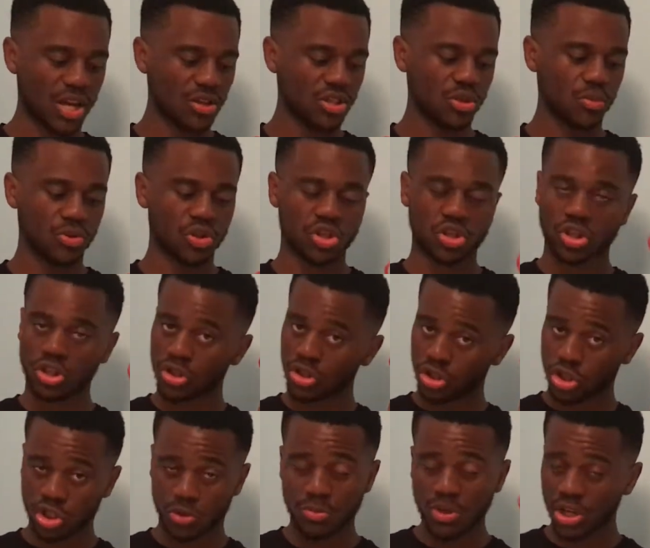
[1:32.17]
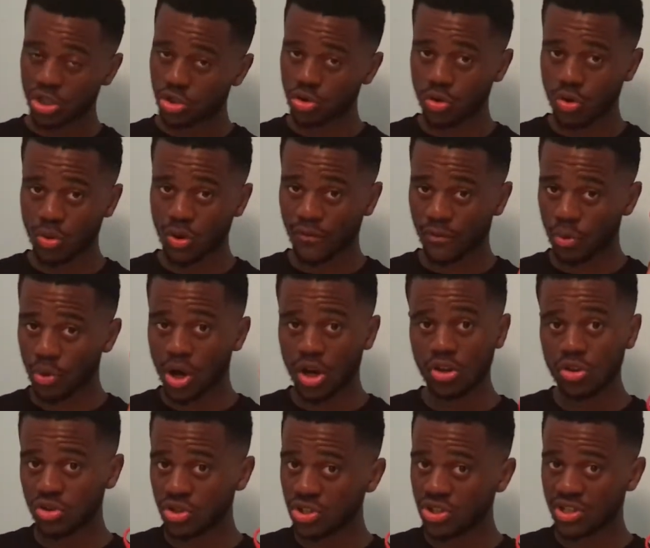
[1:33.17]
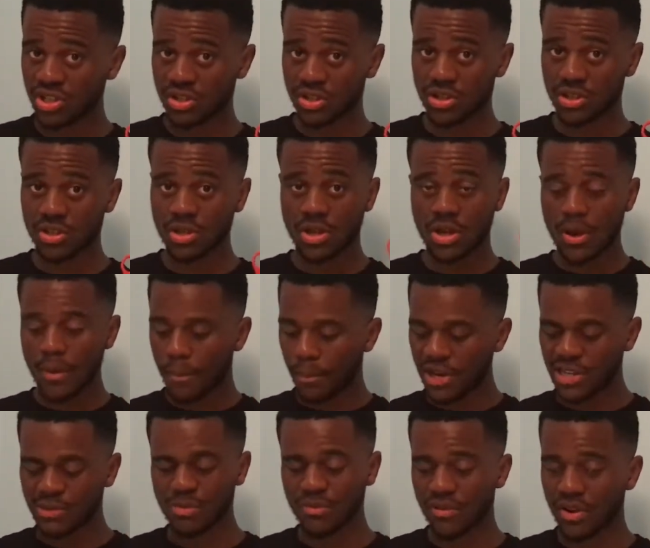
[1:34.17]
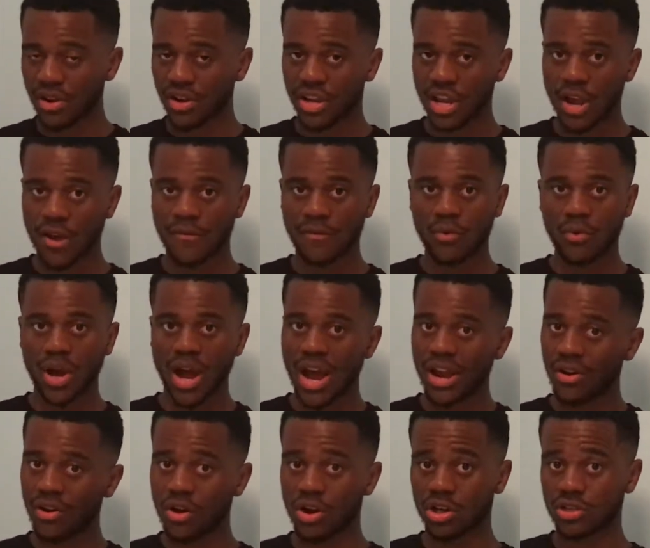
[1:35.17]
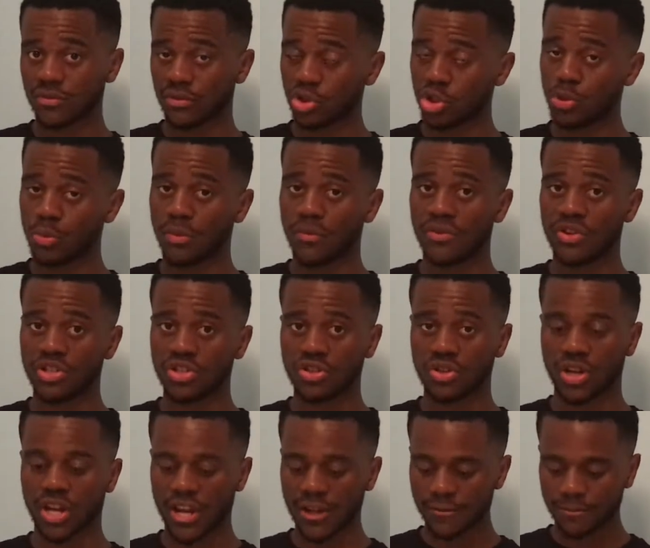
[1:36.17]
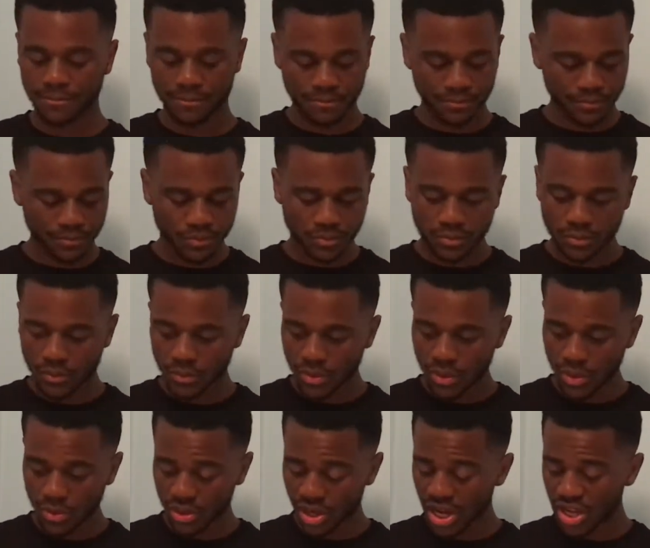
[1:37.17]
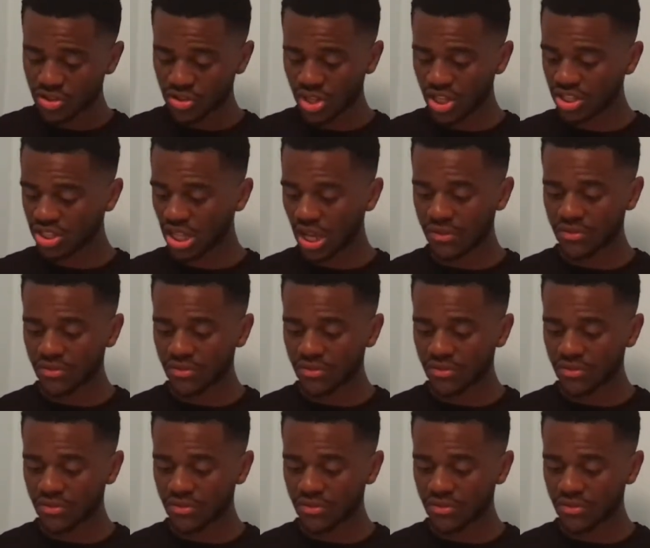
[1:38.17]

So we're just gonna make sure if you are using scissors, please be very careful and ask for supervision, okay? Okay, so let's